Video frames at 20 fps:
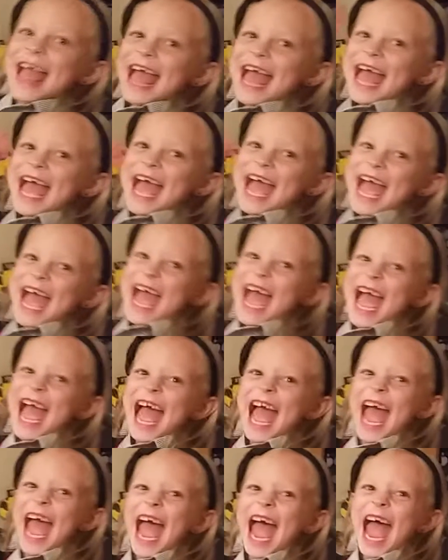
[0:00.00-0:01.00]
stuff
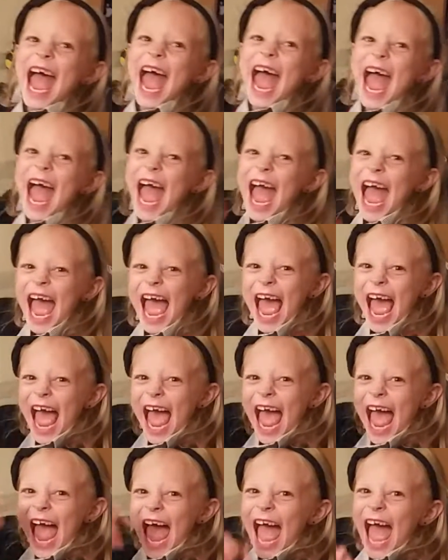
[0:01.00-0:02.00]
like that.
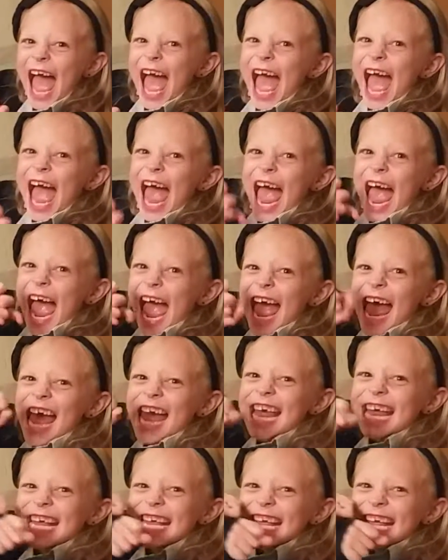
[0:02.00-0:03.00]

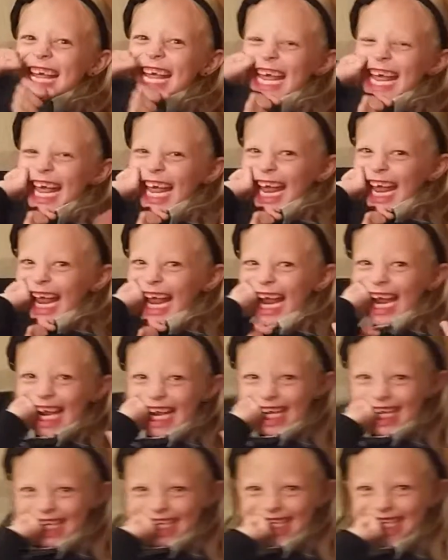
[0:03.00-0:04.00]
So they
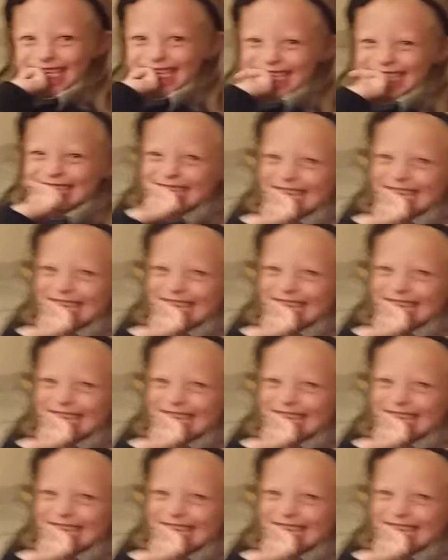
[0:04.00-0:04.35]
could,